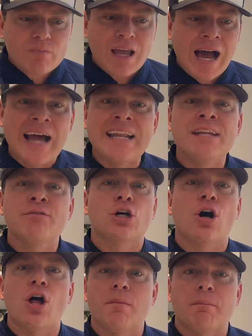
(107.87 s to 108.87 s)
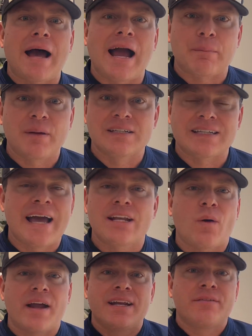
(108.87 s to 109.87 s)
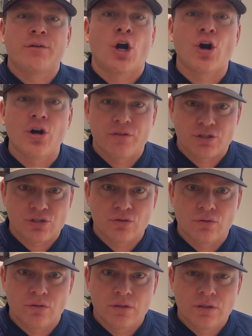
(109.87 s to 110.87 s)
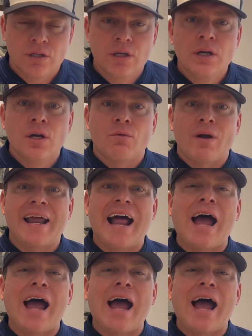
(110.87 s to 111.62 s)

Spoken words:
I didn't even call them back because I'd never even heard of the school, right?